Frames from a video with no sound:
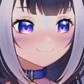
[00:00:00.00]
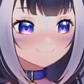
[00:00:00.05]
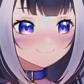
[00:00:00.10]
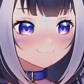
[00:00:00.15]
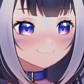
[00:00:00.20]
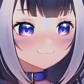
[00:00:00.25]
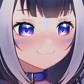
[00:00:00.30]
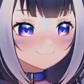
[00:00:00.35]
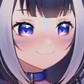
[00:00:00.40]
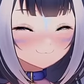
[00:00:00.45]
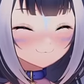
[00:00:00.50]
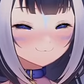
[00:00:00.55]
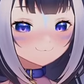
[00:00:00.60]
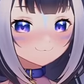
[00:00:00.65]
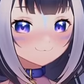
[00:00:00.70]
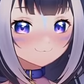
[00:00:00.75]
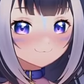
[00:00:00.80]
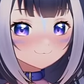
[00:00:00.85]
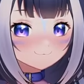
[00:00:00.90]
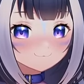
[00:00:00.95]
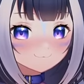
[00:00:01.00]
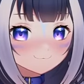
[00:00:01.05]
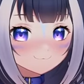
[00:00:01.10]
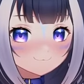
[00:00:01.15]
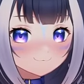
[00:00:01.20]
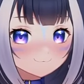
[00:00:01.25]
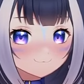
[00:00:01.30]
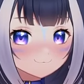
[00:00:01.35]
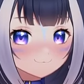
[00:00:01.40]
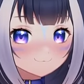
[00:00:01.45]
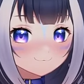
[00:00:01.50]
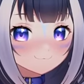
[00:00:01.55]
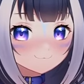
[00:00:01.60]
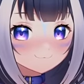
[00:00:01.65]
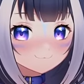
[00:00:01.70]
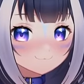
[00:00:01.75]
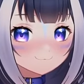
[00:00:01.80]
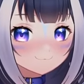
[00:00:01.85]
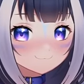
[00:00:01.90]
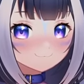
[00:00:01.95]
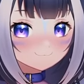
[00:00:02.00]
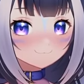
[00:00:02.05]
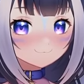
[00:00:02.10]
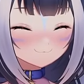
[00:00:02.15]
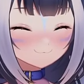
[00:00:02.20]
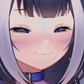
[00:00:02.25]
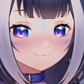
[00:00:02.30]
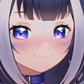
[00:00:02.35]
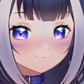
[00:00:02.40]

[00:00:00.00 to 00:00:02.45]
Okay, power washer on. Three.